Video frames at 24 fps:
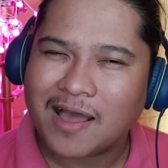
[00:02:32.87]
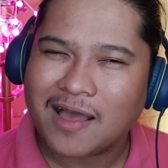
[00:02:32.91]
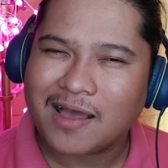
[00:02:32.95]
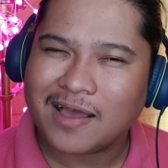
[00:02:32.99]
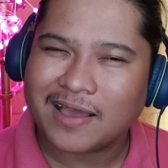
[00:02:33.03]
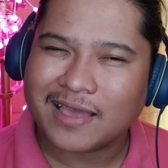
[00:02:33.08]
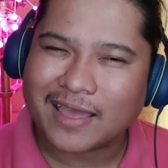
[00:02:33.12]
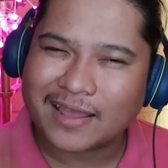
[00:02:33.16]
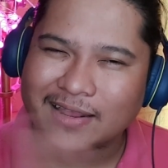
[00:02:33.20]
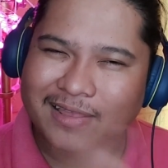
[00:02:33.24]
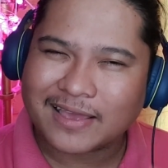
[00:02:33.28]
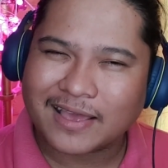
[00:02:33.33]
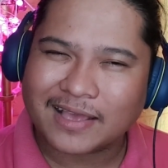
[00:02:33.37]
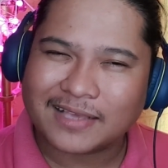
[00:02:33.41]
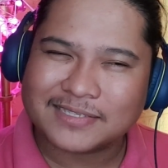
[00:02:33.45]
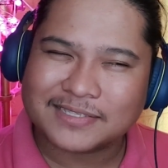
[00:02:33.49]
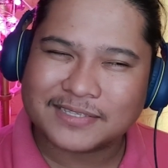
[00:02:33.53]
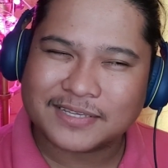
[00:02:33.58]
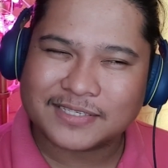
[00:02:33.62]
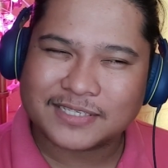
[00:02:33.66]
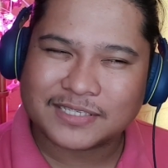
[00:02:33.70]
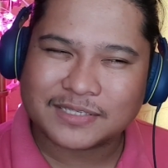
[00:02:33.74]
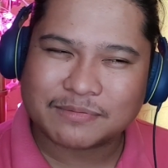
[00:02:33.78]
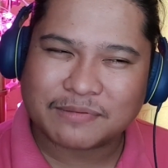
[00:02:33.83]
Again, guys,
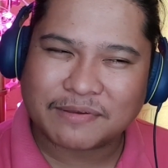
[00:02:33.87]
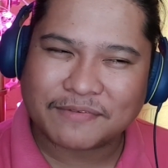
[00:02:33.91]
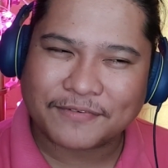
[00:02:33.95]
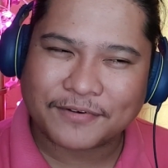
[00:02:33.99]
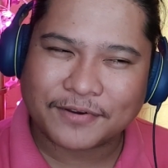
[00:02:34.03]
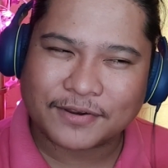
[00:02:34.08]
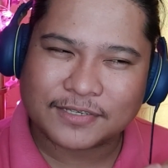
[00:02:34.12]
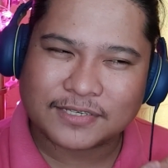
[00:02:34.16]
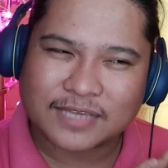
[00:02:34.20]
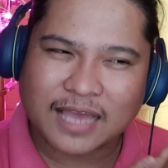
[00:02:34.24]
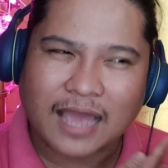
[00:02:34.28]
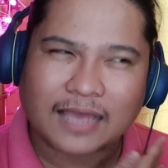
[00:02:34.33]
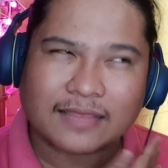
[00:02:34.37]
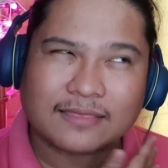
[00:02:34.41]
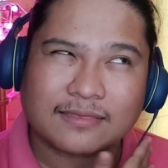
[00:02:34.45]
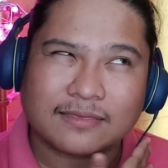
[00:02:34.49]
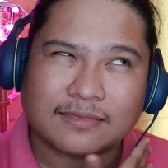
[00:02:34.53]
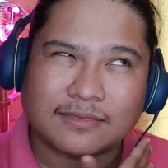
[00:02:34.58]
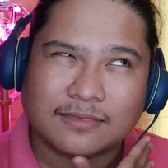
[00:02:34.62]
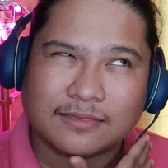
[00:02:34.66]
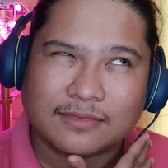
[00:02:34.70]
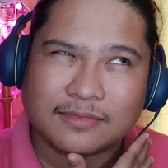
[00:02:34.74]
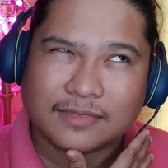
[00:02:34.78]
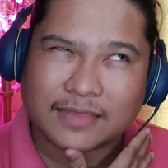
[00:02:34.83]
this is my first, I
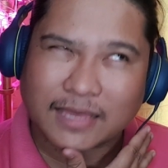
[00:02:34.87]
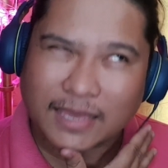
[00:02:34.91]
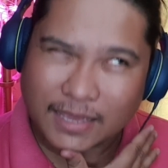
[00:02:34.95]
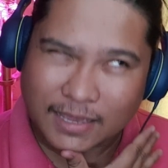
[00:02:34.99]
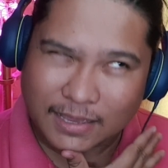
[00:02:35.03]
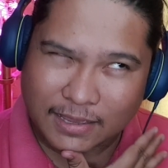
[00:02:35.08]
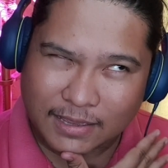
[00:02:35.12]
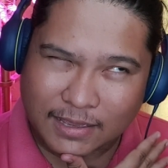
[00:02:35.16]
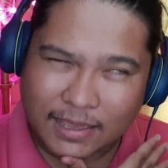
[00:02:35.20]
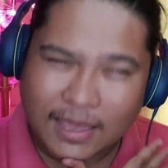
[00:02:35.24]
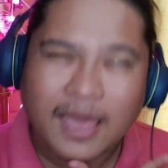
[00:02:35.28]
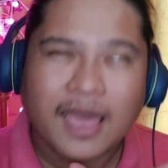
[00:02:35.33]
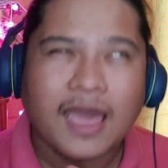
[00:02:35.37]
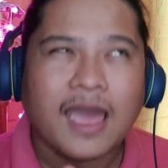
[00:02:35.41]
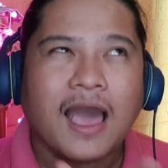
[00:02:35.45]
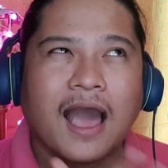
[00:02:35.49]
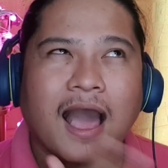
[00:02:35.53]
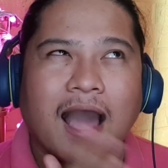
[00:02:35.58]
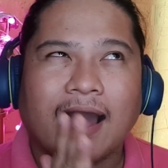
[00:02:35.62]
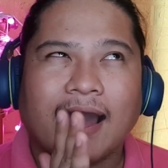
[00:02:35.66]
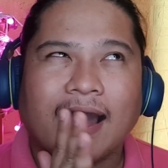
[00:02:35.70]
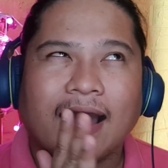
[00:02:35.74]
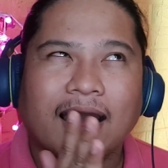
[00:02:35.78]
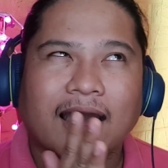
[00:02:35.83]
think.
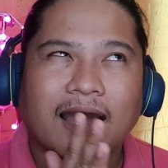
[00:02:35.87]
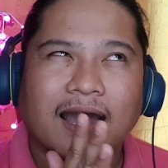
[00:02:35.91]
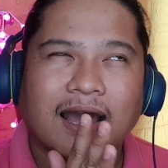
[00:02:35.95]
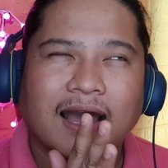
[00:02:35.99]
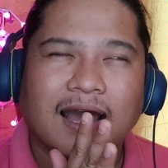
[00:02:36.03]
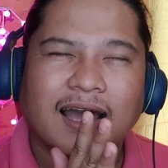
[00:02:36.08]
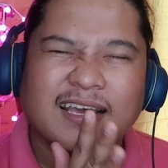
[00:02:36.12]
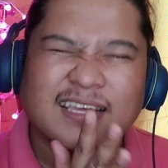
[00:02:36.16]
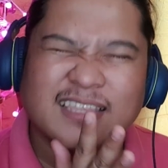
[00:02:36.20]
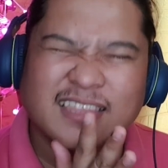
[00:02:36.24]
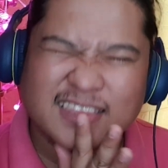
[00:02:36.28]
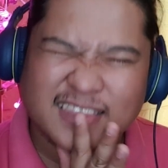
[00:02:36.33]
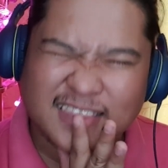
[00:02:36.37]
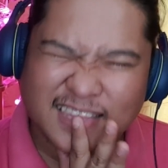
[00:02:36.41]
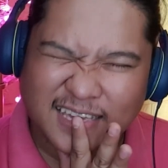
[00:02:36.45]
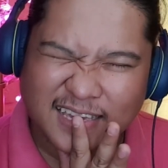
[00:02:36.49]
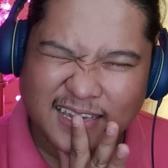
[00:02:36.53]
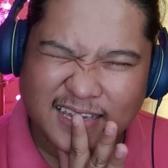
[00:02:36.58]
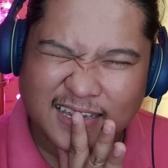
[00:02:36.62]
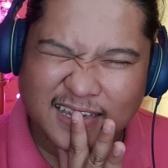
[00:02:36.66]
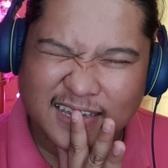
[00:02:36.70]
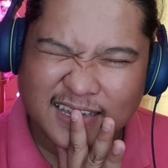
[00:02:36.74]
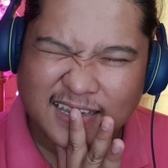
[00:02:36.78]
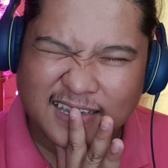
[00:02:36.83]

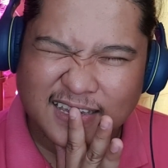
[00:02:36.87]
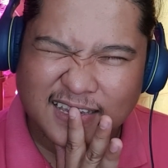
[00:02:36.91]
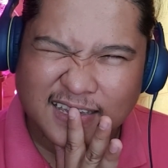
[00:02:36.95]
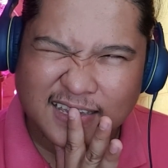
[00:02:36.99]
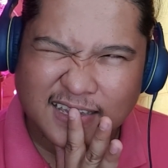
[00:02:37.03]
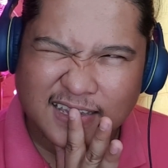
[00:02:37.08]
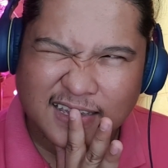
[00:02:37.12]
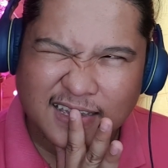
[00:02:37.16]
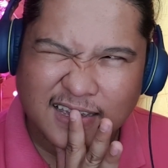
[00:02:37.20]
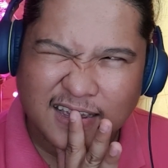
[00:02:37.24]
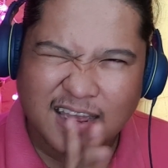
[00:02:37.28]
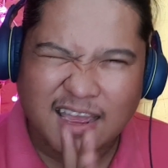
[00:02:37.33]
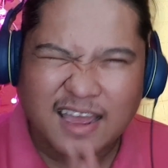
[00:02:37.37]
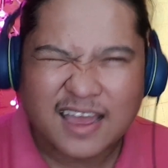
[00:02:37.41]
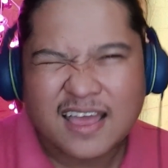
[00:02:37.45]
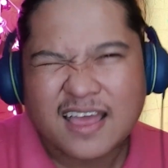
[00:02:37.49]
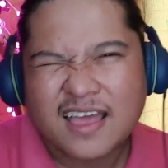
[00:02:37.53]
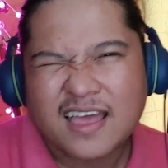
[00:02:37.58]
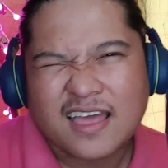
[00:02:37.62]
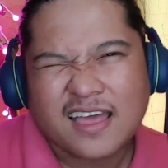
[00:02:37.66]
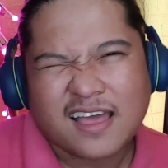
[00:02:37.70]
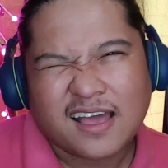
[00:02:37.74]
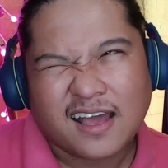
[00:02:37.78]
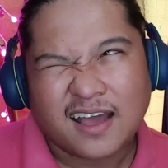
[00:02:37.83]

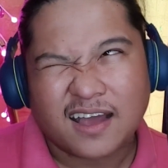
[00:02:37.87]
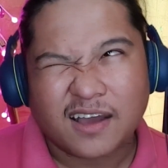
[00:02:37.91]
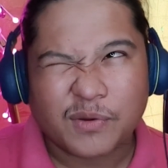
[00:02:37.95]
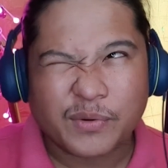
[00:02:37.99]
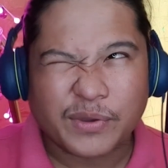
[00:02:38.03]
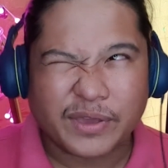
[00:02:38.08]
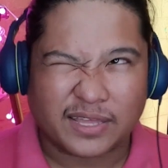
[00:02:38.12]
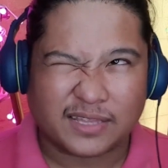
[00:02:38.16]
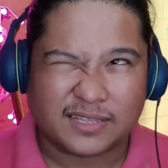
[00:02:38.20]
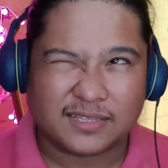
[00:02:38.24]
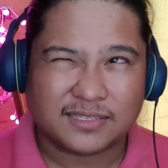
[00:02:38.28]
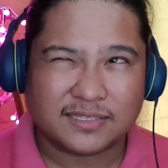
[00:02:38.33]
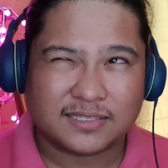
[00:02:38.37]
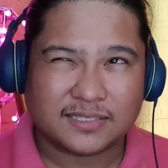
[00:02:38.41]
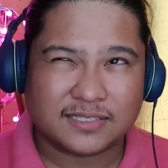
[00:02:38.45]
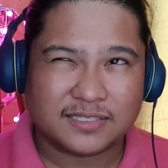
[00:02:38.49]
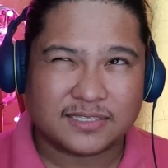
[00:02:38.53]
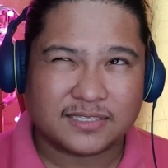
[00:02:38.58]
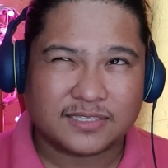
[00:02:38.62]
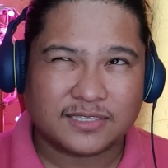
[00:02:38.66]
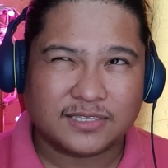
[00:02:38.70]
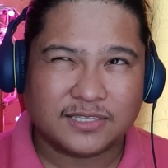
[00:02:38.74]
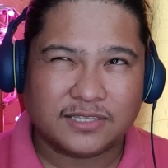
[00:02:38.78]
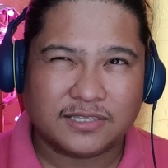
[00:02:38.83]
Oh, wait.
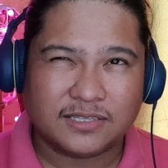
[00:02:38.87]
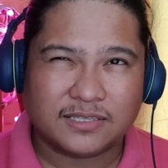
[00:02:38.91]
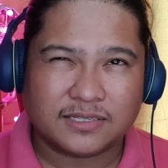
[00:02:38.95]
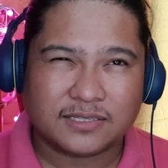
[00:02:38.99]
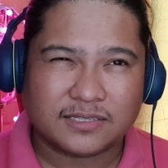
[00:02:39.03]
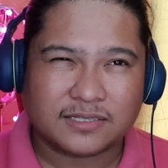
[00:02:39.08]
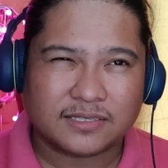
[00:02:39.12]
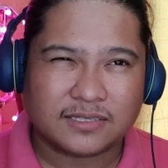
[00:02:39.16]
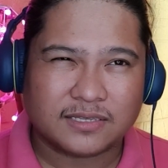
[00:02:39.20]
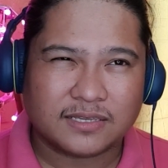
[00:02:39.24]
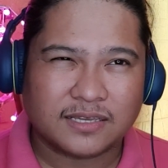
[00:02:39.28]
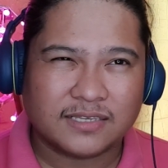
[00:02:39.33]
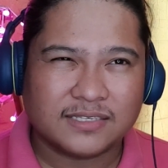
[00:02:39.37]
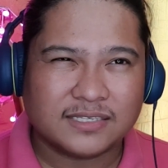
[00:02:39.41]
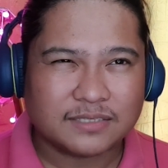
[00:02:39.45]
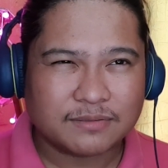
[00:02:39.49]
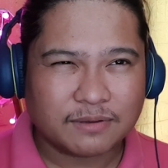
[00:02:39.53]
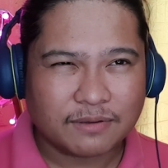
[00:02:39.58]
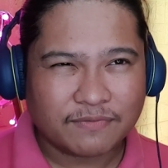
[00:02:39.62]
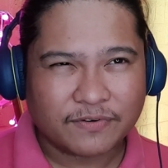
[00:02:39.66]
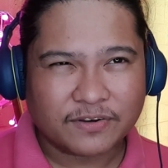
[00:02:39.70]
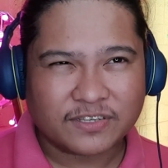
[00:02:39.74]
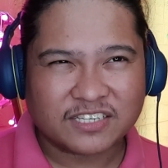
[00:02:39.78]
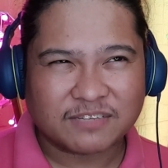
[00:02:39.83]
Is this
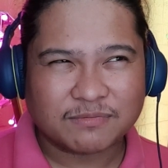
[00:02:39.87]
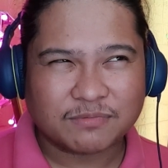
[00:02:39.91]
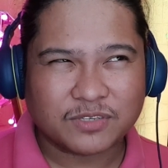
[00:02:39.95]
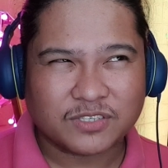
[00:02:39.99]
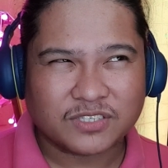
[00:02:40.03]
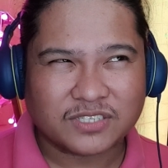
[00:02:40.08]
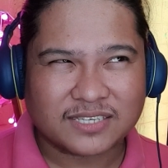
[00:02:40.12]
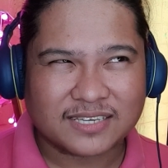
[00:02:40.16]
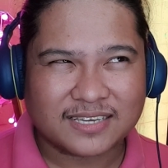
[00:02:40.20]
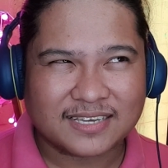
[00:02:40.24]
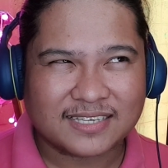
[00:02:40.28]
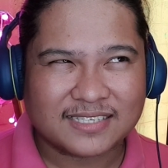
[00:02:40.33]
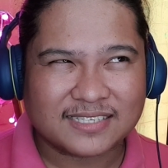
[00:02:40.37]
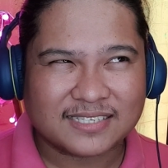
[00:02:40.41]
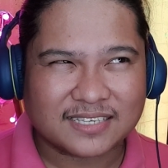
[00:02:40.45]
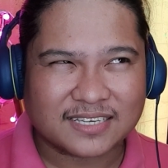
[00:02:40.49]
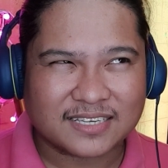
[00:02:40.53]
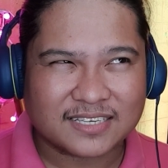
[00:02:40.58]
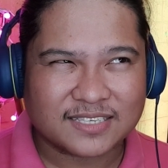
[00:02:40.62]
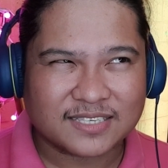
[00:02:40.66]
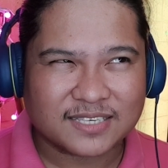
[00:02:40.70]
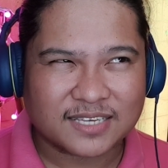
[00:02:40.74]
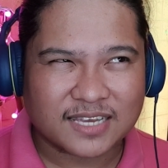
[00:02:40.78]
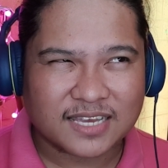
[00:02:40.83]
my first time to see
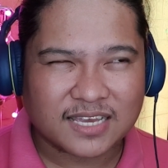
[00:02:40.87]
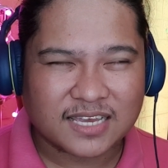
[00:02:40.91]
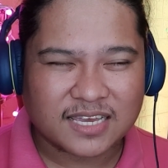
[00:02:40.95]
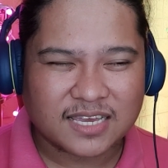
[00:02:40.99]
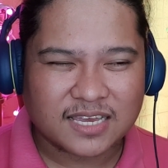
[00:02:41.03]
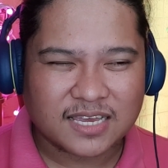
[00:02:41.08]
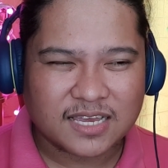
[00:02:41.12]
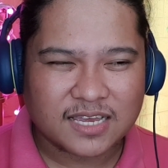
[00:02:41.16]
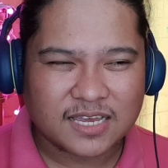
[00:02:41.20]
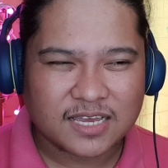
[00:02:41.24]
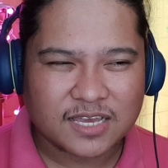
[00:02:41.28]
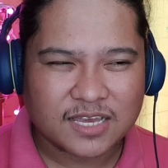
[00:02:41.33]
SIZZY?